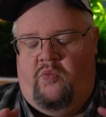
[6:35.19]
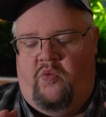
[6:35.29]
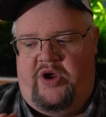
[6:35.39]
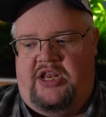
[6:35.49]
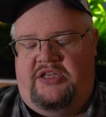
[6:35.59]

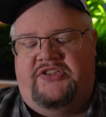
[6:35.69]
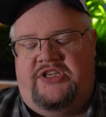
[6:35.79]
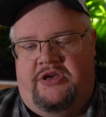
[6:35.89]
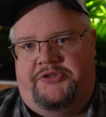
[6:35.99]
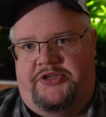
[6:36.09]
When
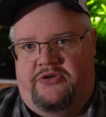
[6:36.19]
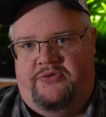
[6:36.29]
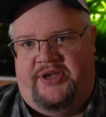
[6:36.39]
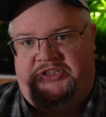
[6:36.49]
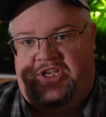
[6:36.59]

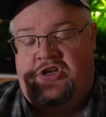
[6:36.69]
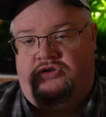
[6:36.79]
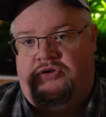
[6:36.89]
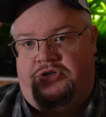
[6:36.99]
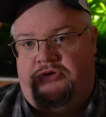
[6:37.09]
CO2 is
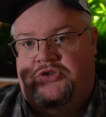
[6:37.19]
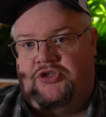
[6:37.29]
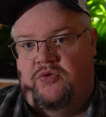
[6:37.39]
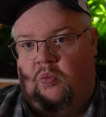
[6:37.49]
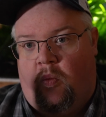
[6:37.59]
introduced
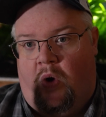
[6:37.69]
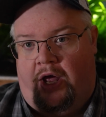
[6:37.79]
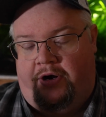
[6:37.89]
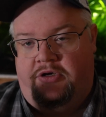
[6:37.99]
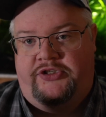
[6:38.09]
to
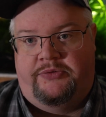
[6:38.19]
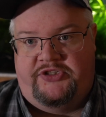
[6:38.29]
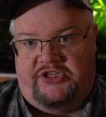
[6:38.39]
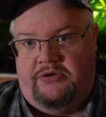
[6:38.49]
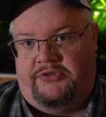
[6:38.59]
water, so
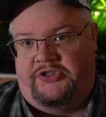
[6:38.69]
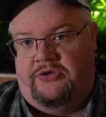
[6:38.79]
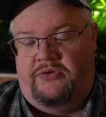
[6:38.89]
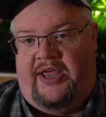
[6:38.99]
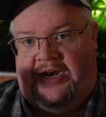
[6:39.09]

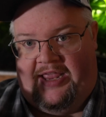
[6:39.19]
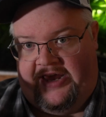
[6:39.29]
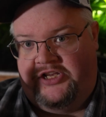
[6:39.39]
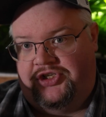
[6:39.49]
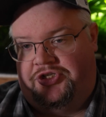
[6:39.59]
CO2 and
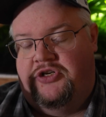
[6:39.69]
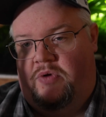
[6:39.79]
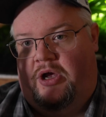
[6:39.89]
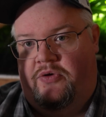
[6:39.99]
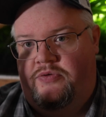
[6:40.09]

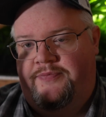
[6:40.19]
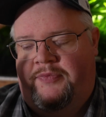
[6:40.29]
H2O,